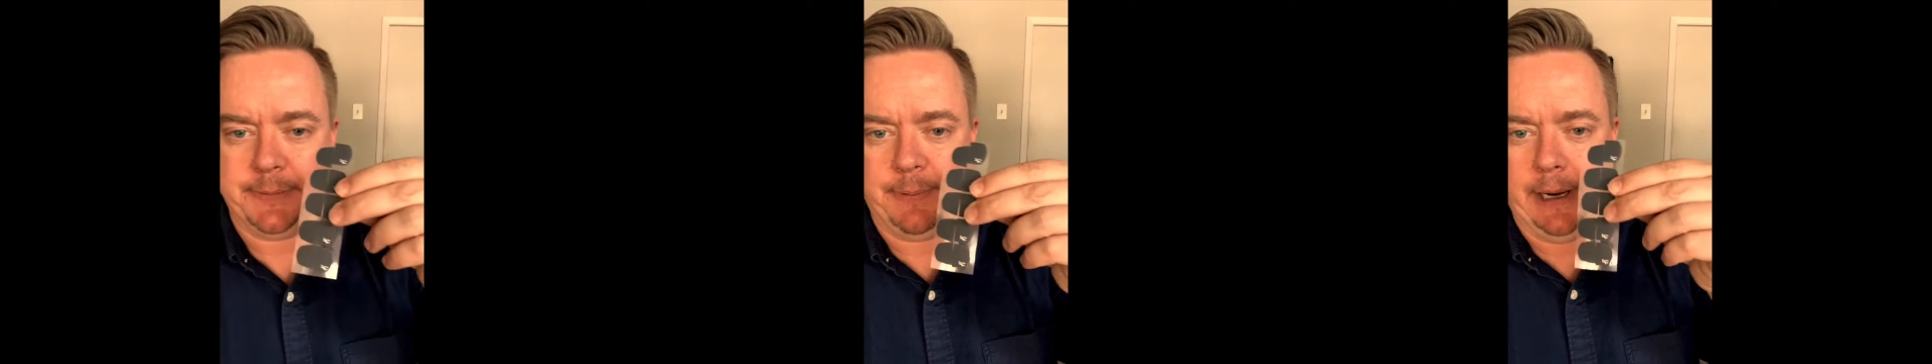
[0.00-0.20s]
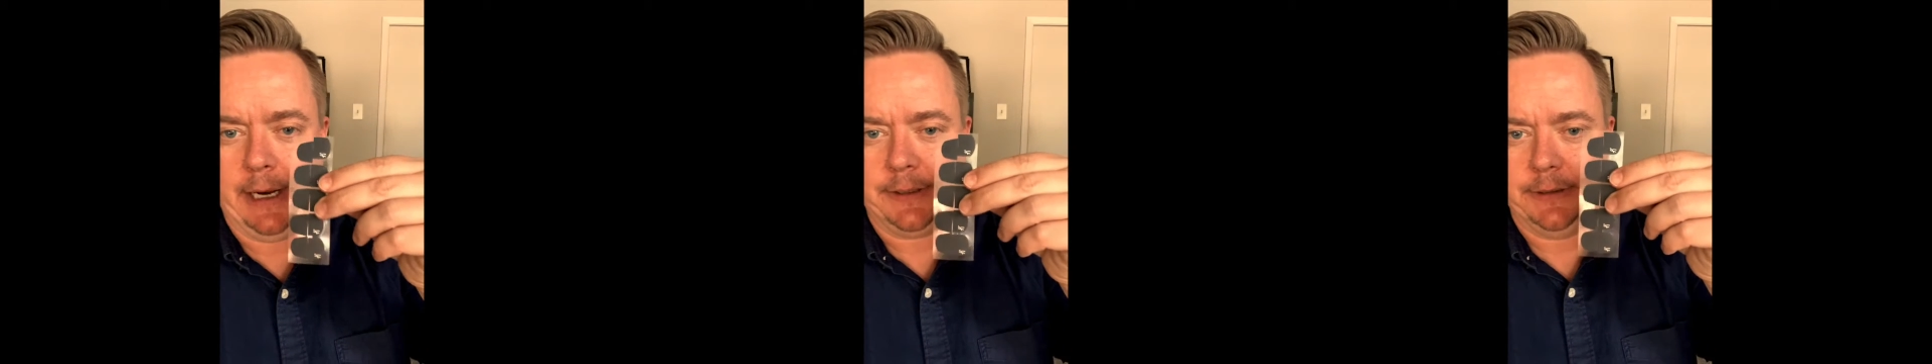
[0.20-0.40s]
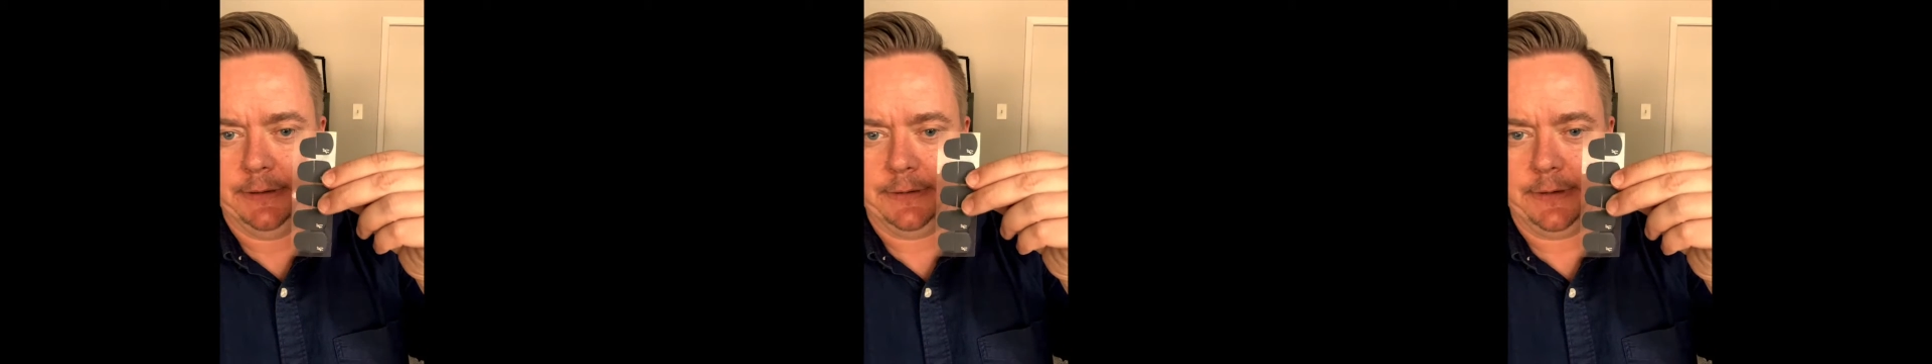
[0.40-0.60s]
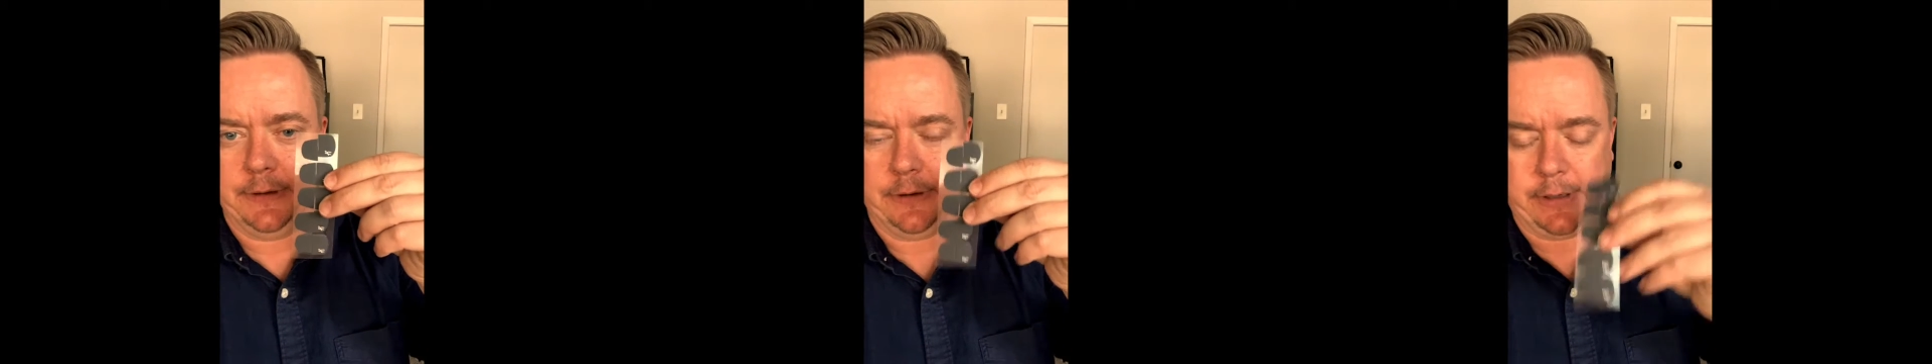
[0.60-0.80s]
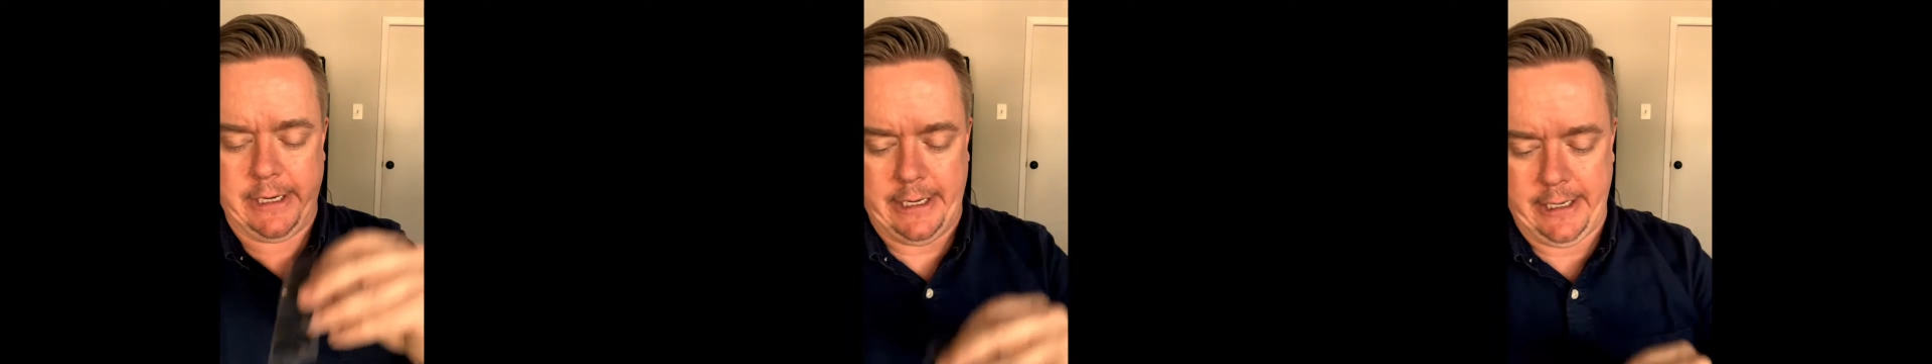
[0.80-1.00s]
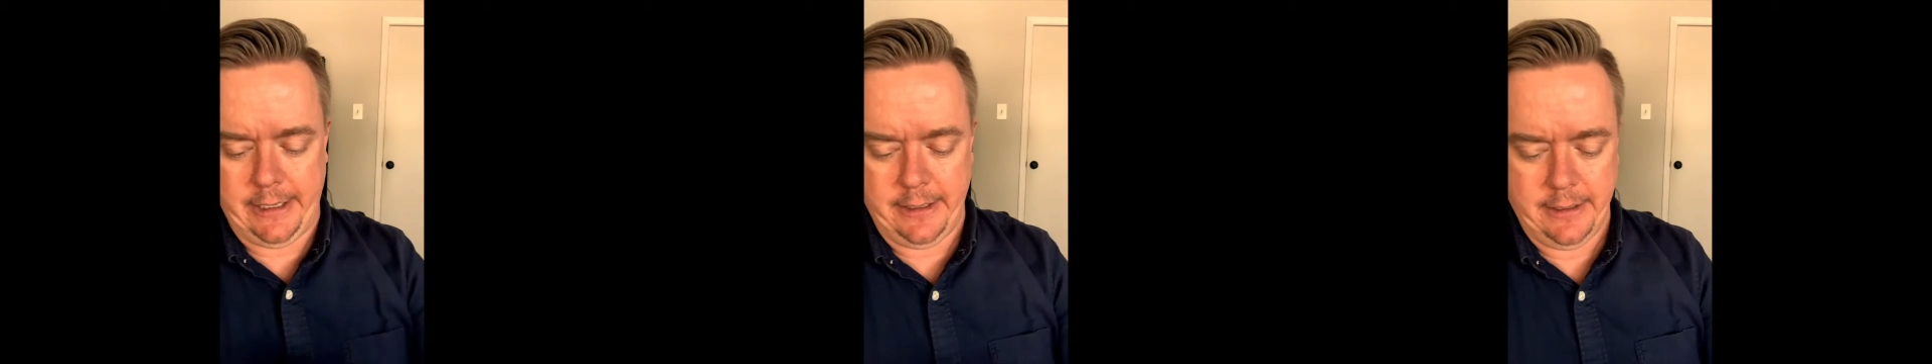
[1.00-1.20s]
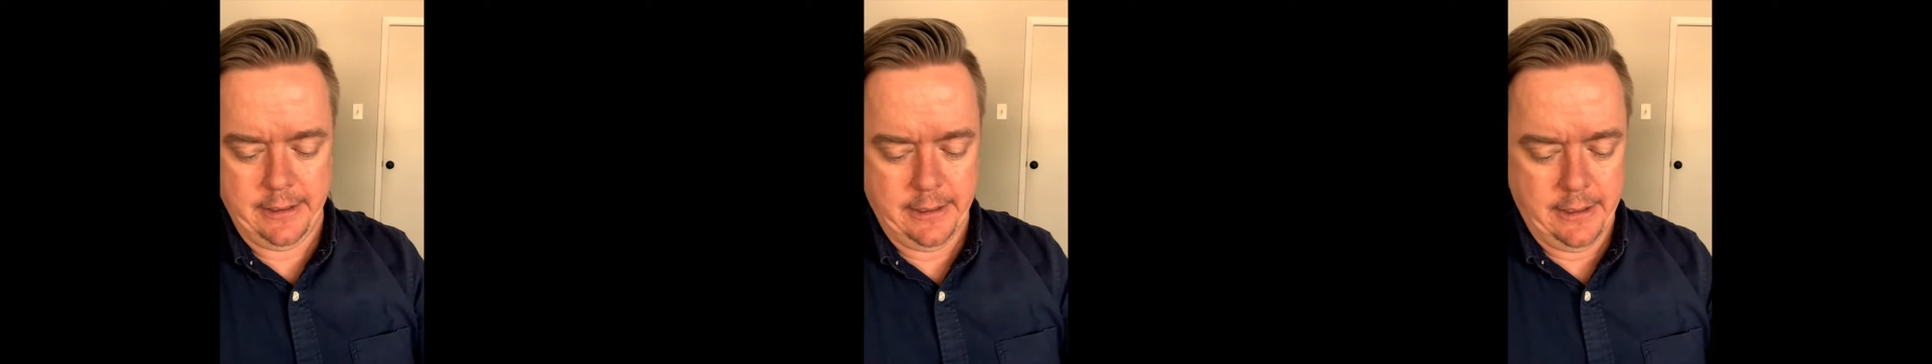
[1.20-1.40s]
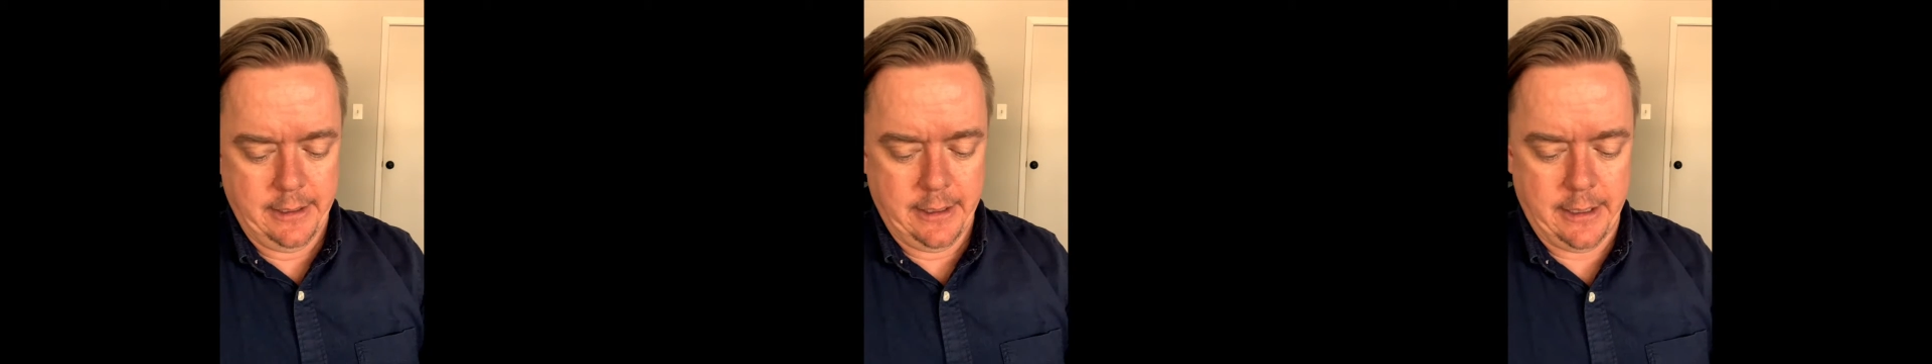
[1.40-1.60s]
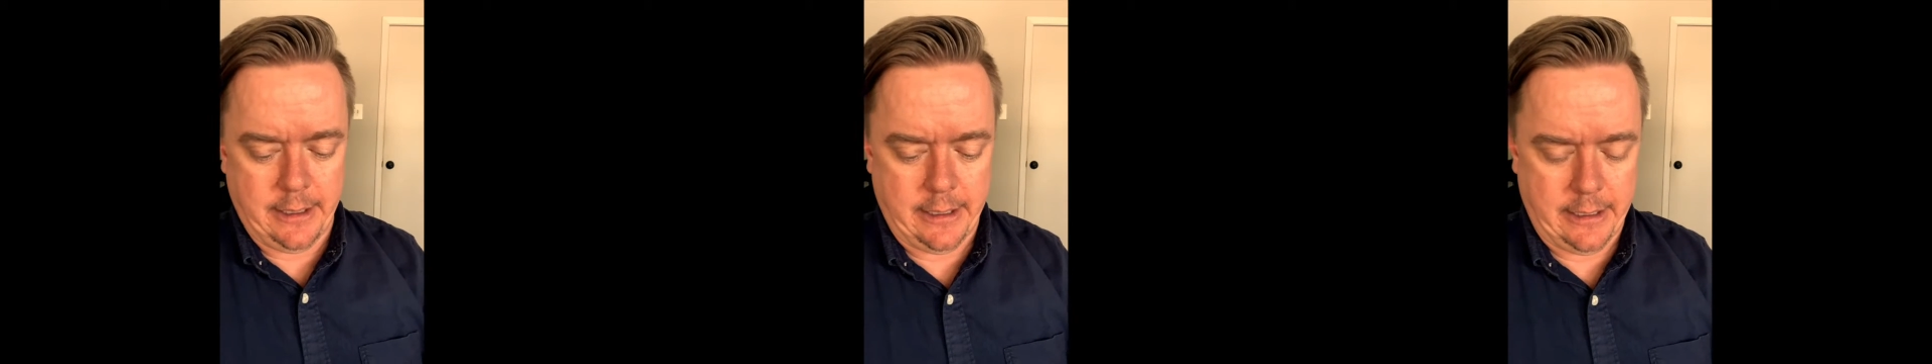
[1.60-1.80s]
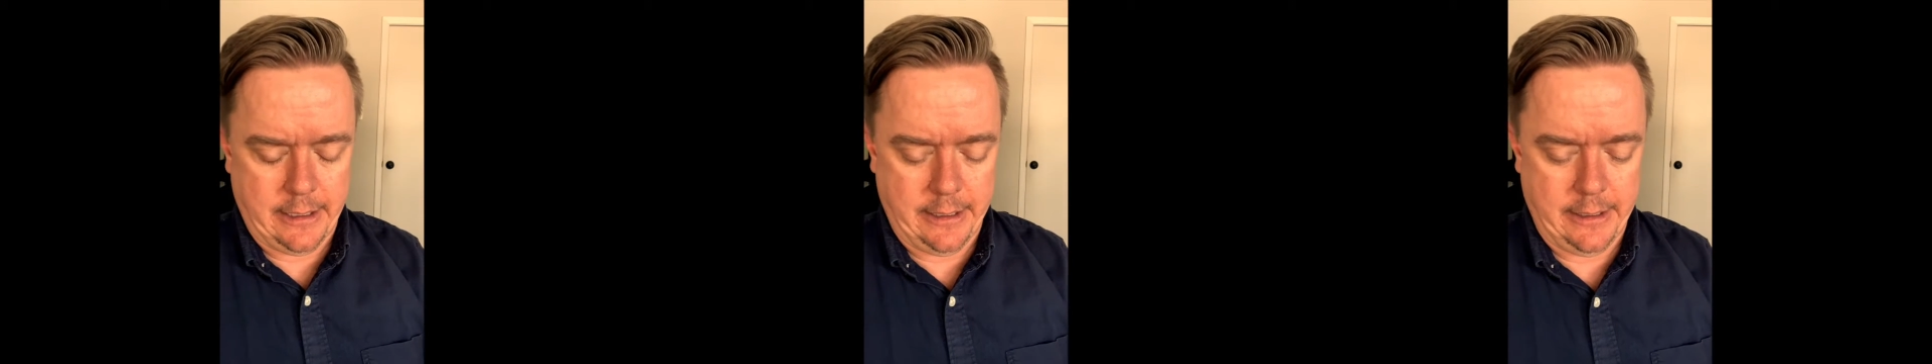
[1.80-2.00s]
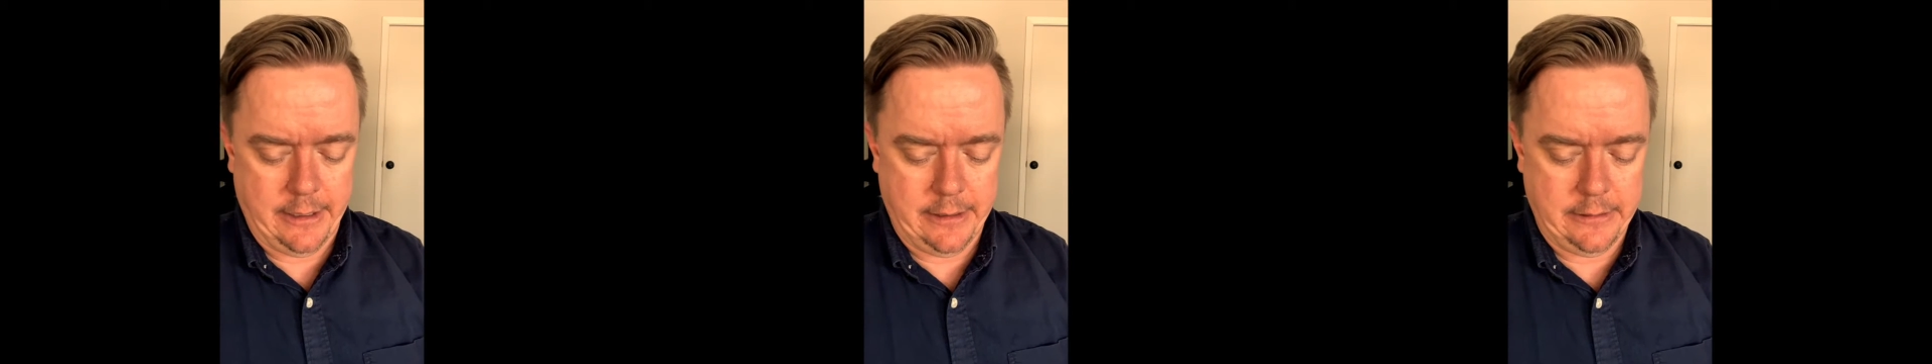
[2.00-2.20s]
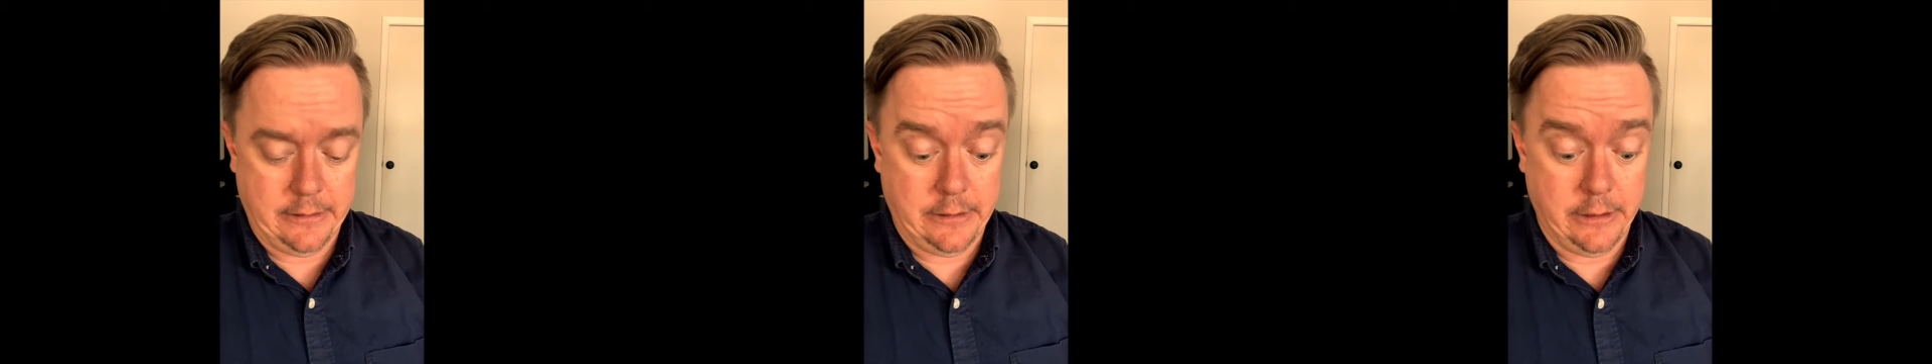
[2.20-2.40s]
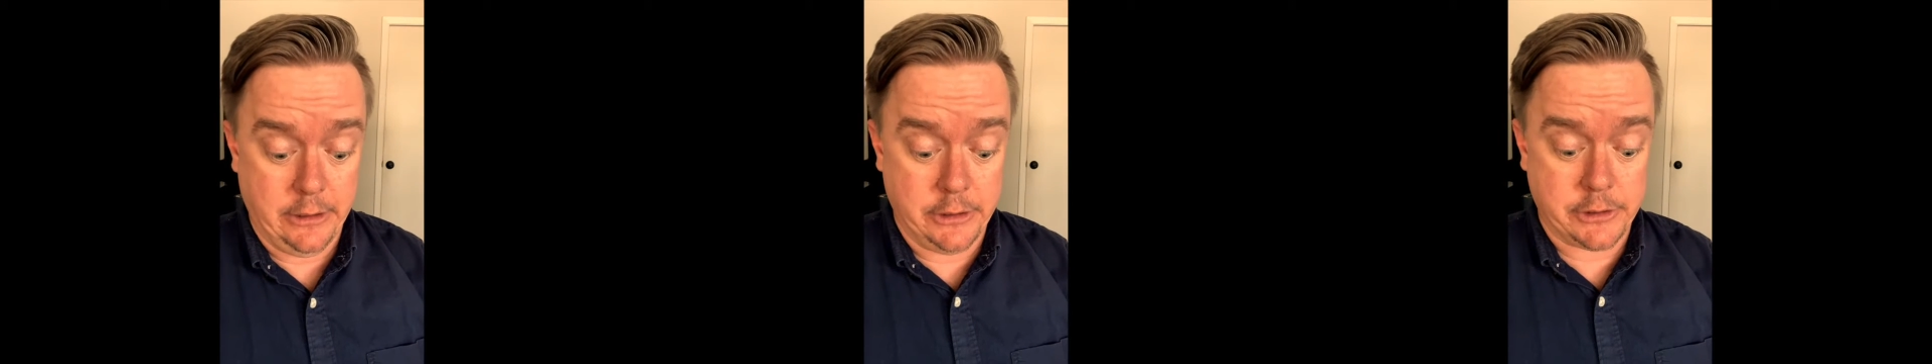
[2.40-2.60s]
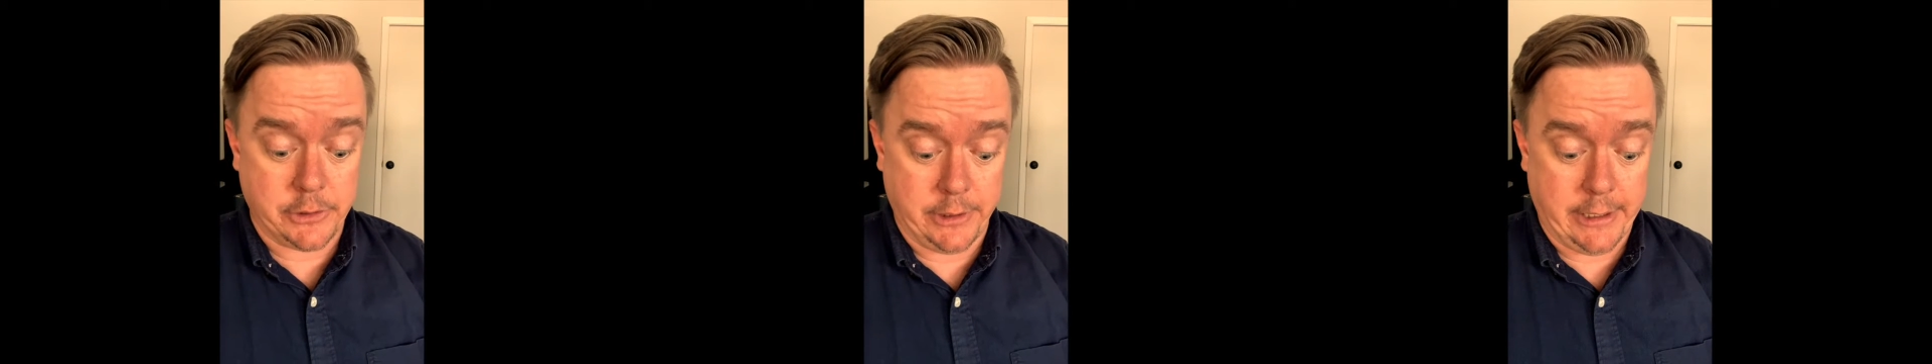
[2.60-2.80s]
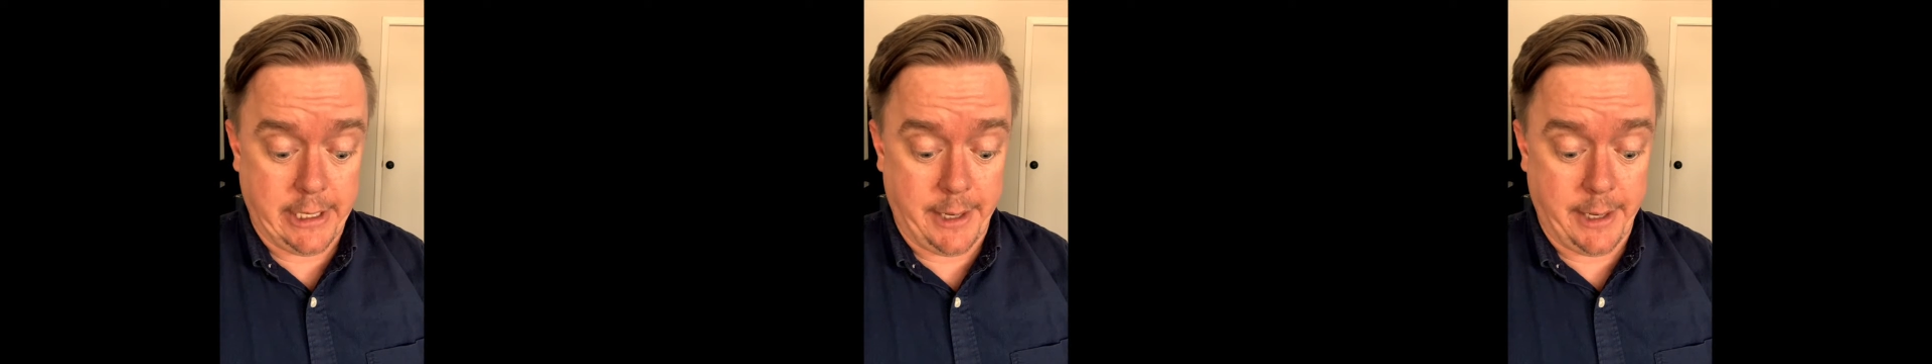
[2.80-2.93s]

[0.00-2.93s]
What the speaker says: patches, okay? Usually